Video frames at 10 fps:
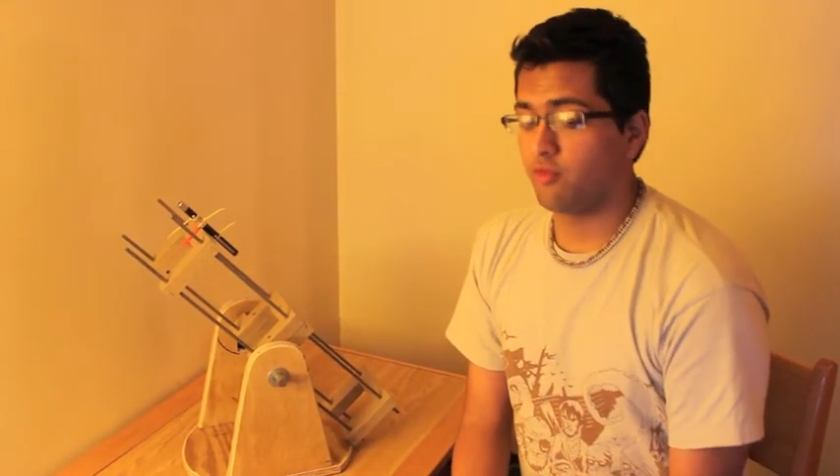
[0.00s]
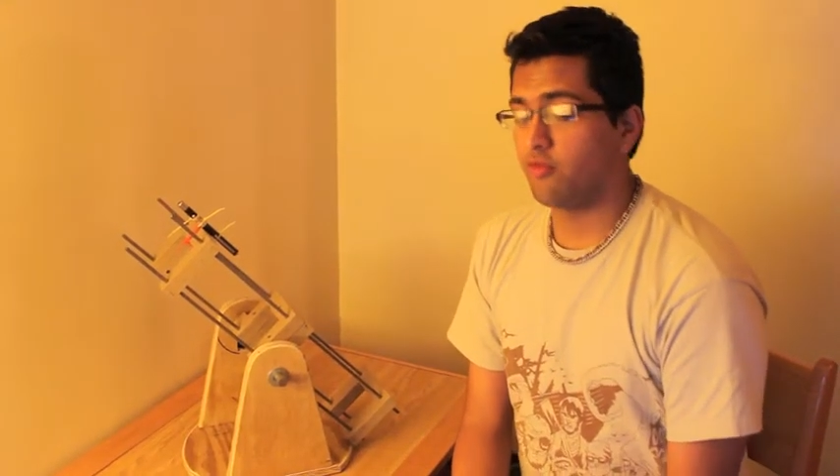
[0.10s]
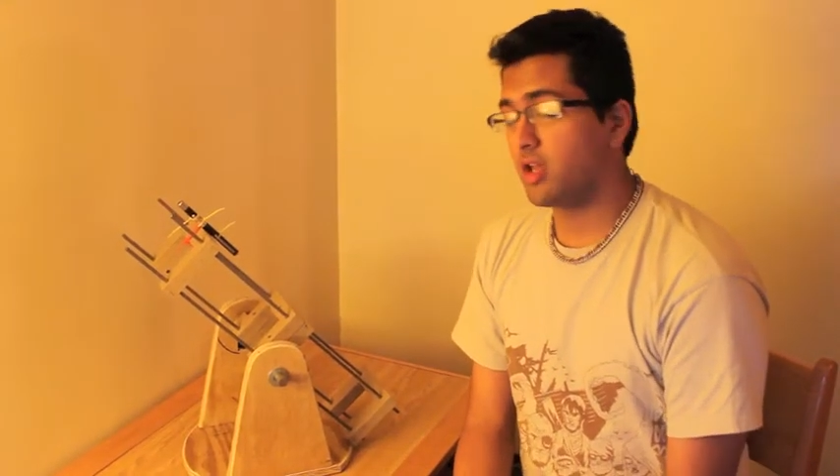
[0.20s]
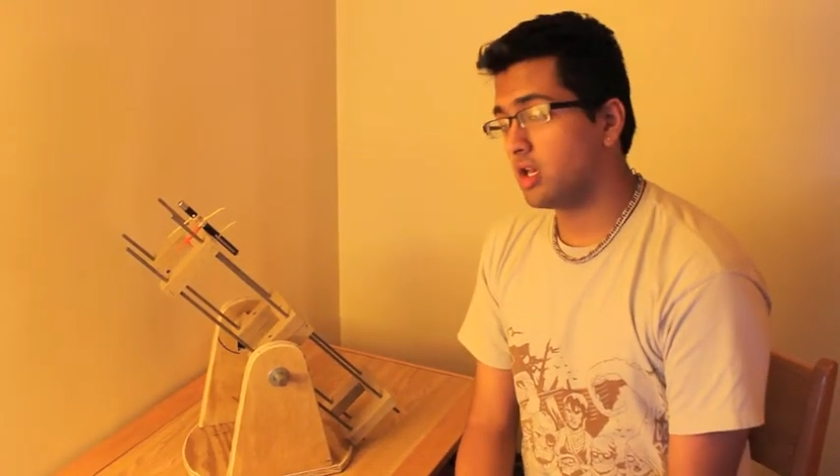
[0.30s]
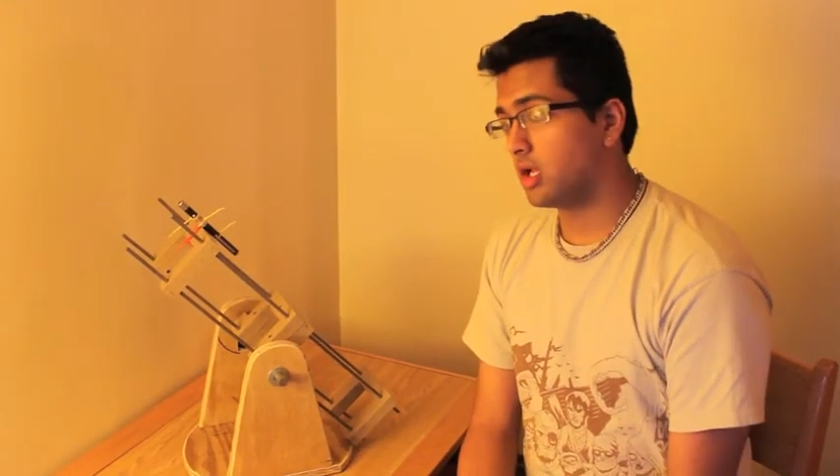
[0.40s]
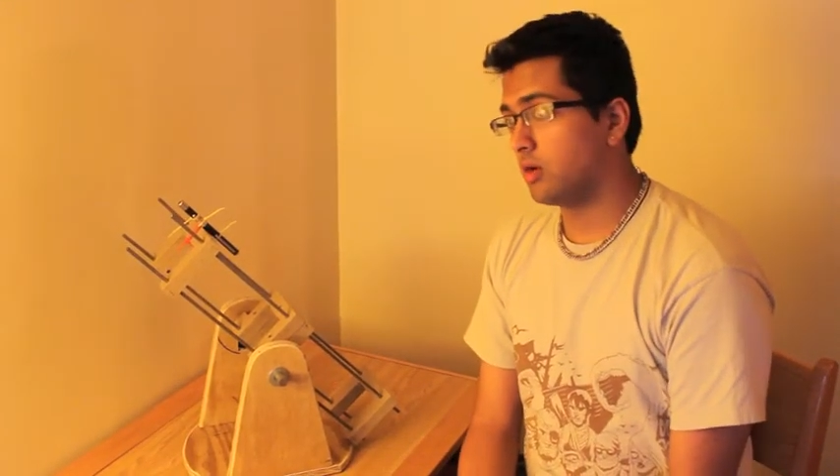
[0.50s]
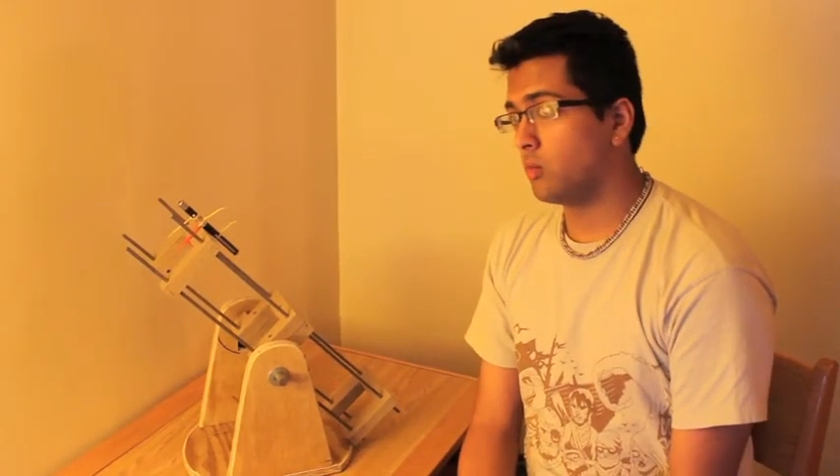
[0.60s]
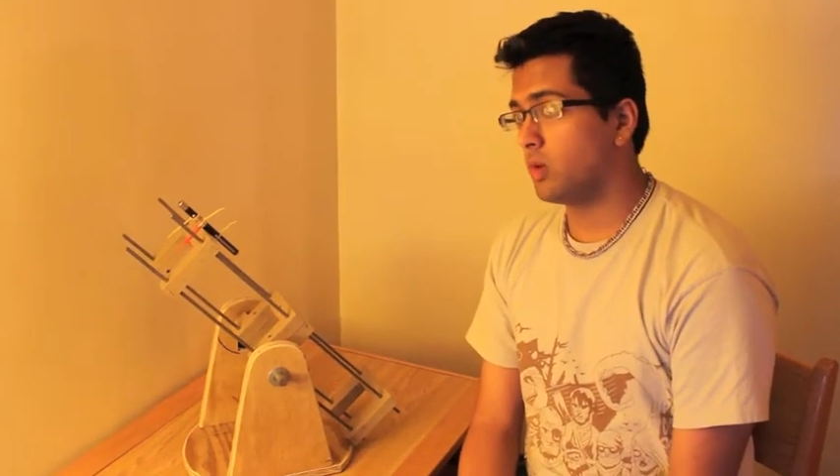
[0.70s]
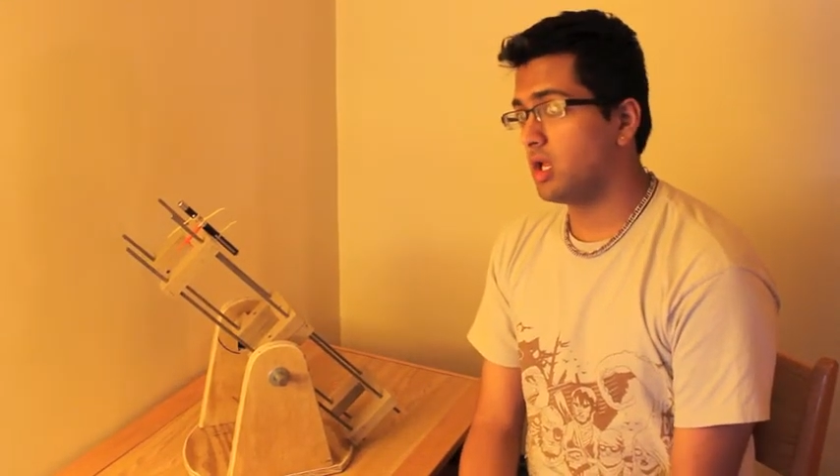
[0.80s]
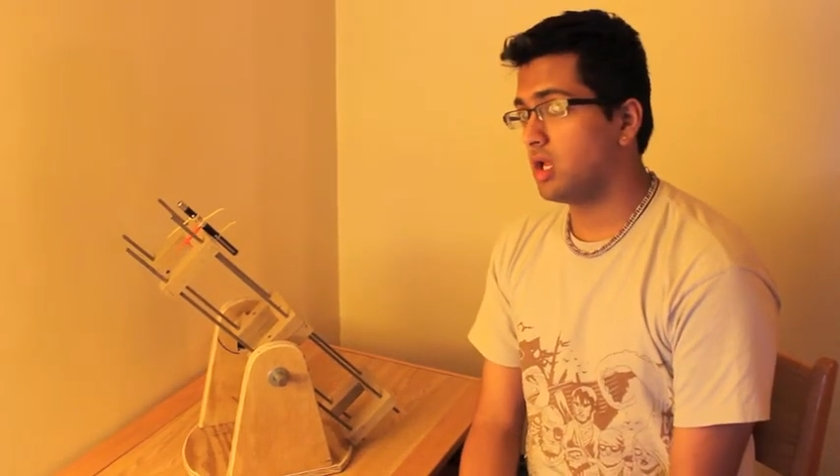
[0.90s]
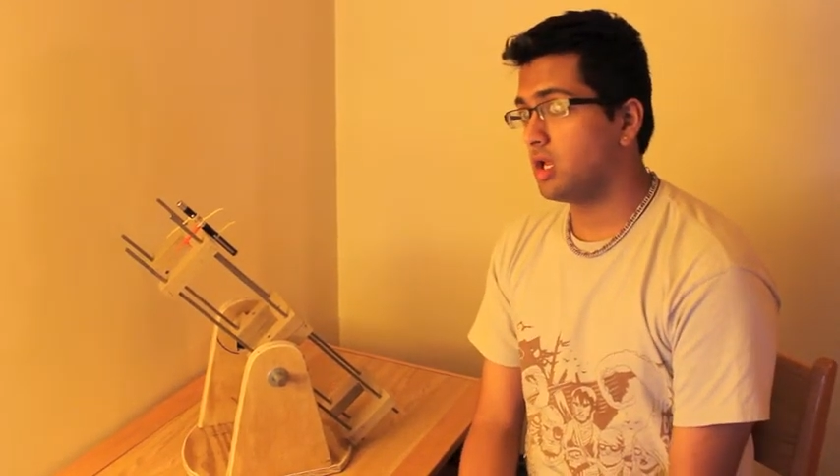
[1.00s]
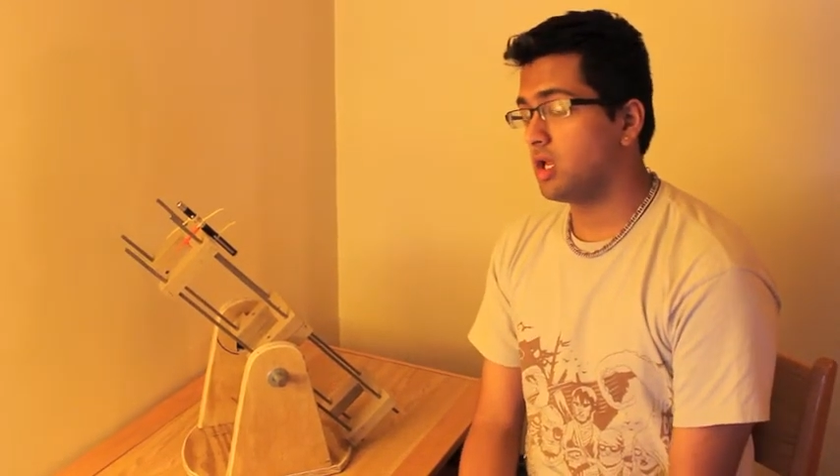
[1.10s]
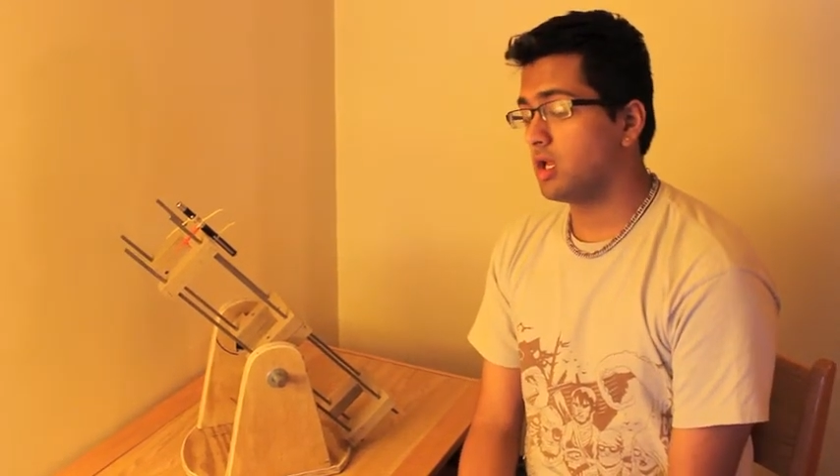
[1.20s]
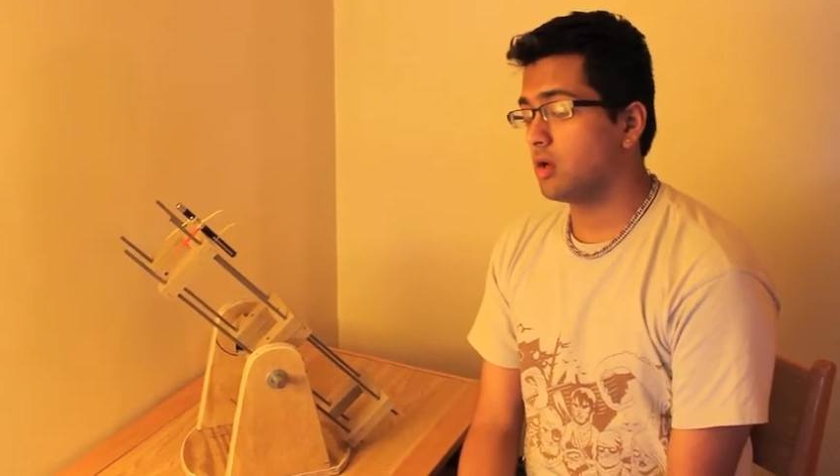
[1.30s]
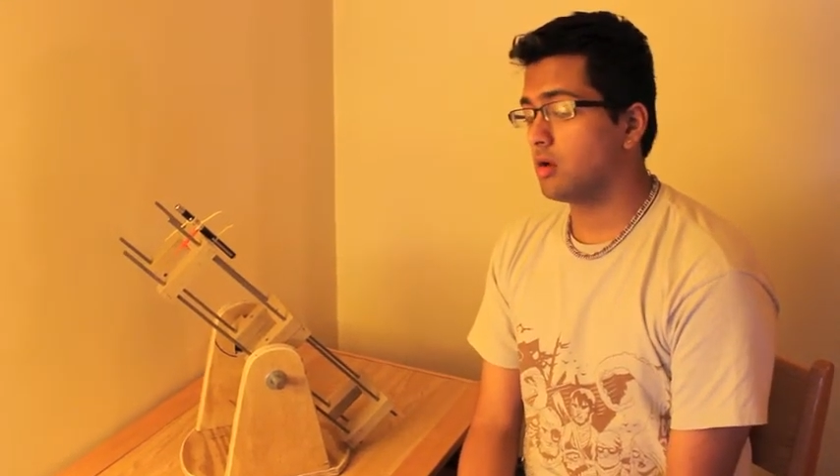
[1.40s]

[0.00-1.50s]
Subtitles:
funding, we